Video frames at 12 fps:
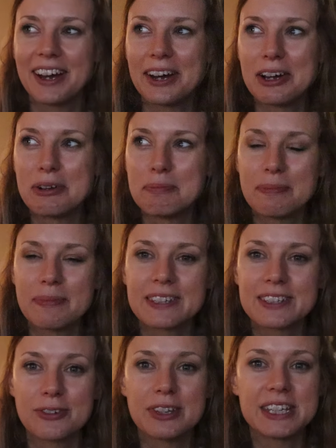
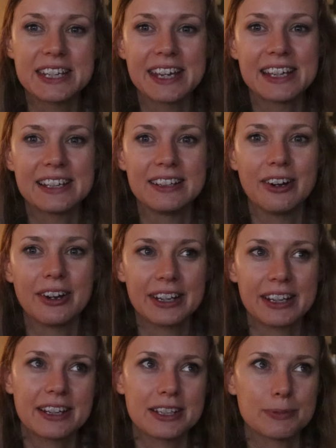So the day
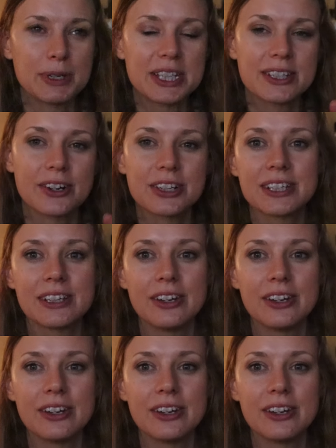has been starting